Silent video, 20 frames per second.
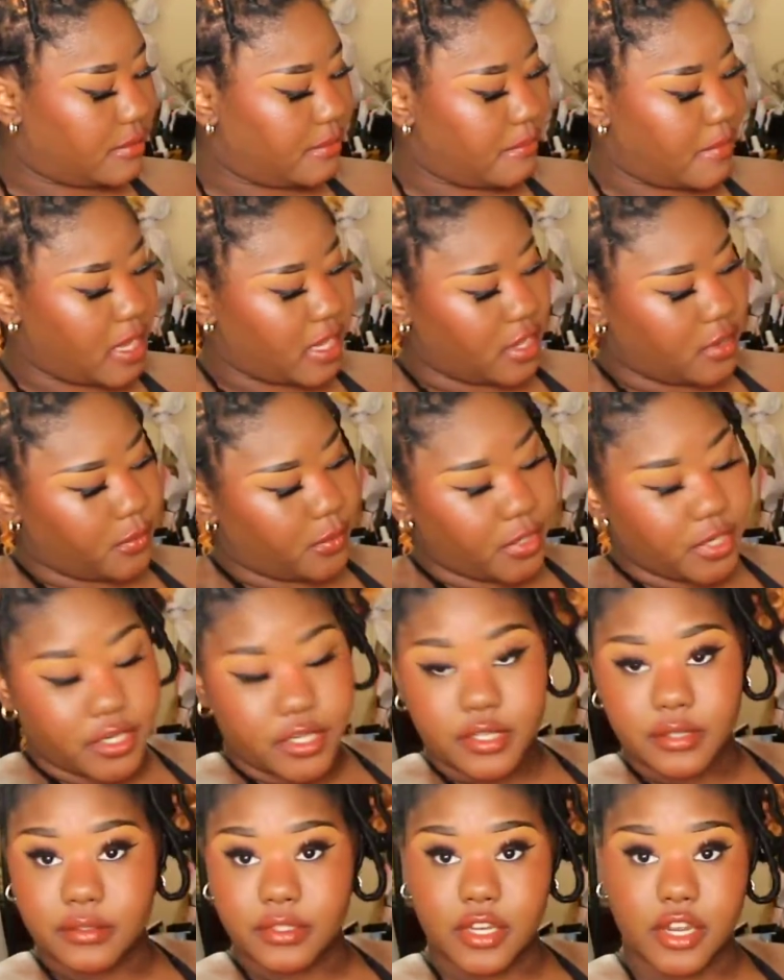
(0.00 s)
make it
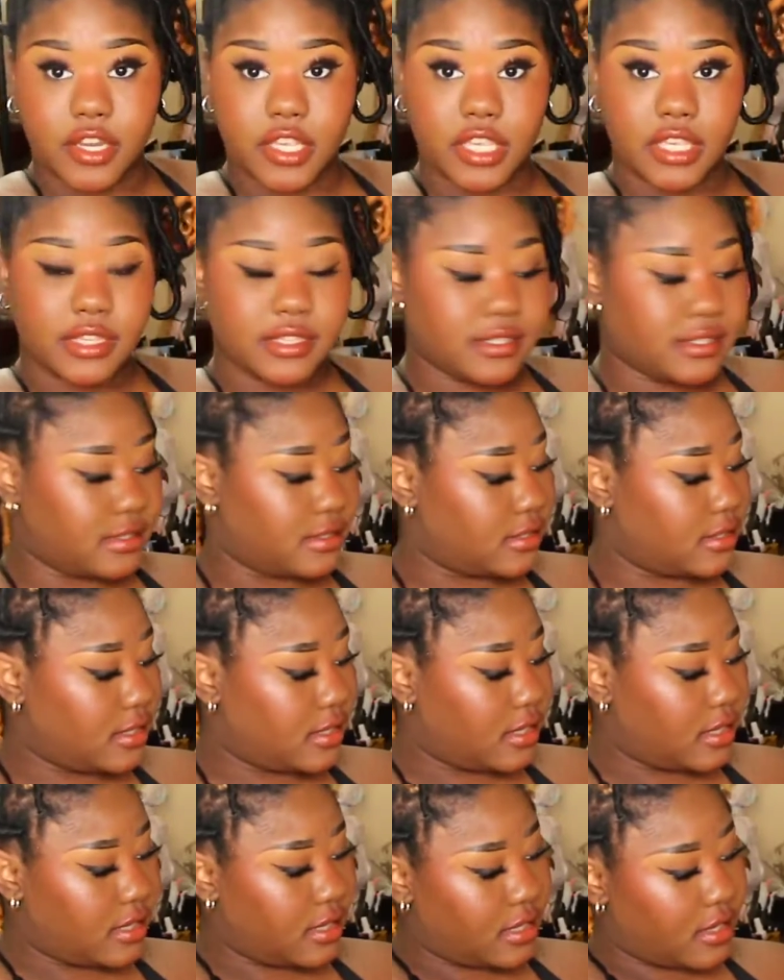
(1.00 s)
work darkies
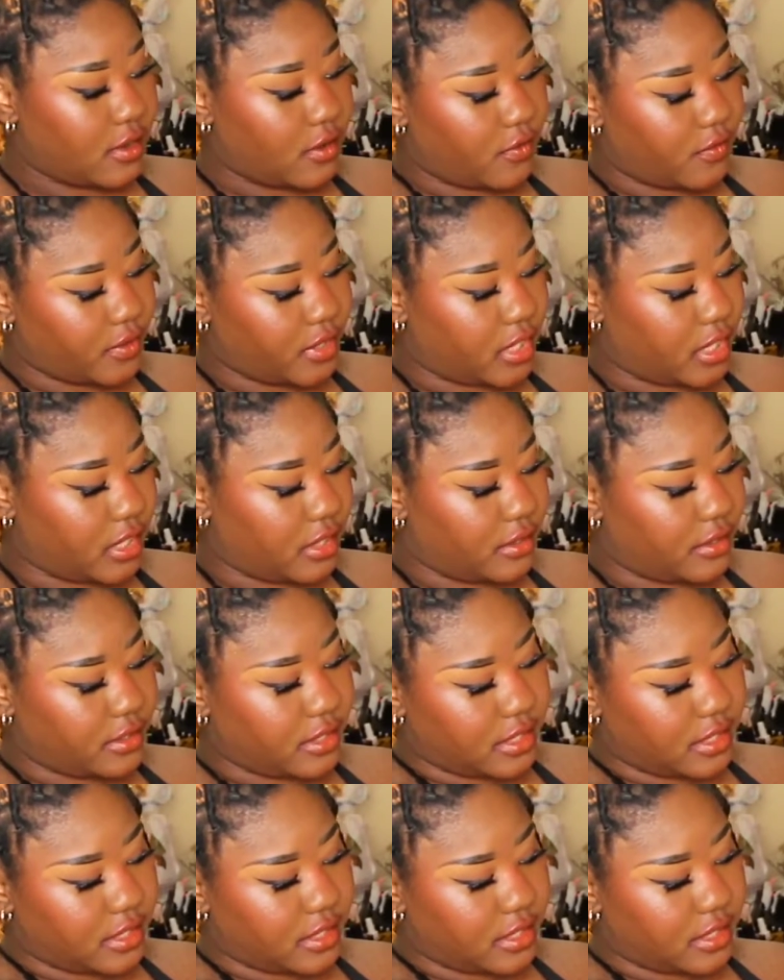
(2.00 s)
over here,